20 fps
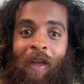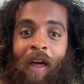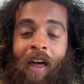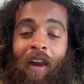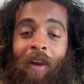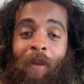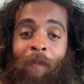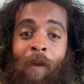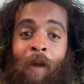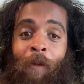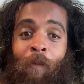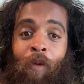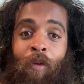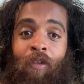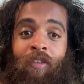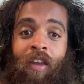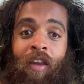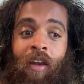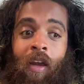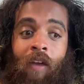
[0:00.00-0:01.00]
I will
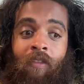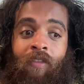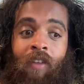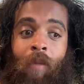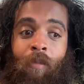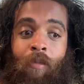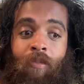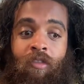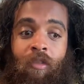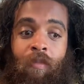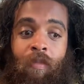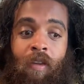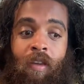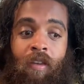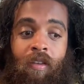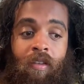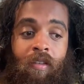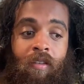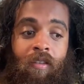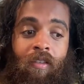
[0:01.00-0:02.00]
say Lifetime used to
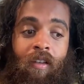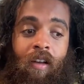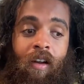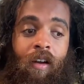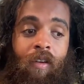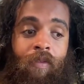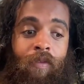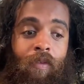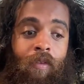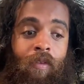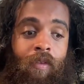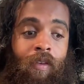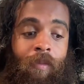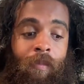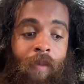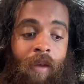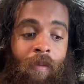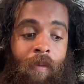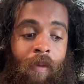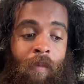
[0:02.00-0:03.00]
be awful to
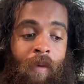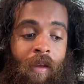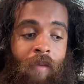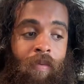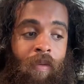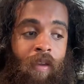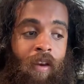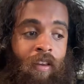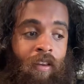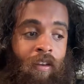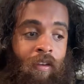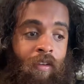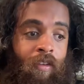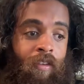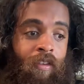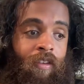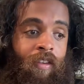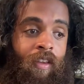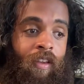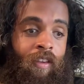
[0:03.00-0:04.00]
my in my opinion.
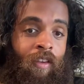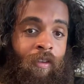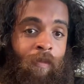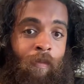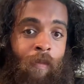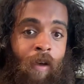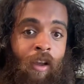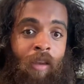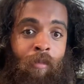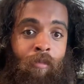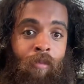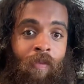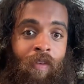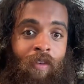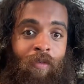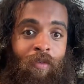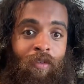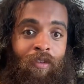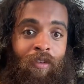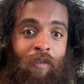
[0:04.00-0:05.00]
Like like the other
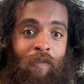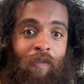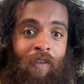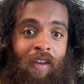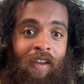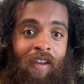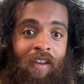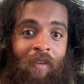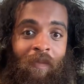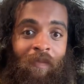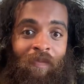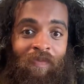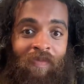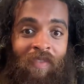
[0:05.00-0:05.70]
movies were so fake.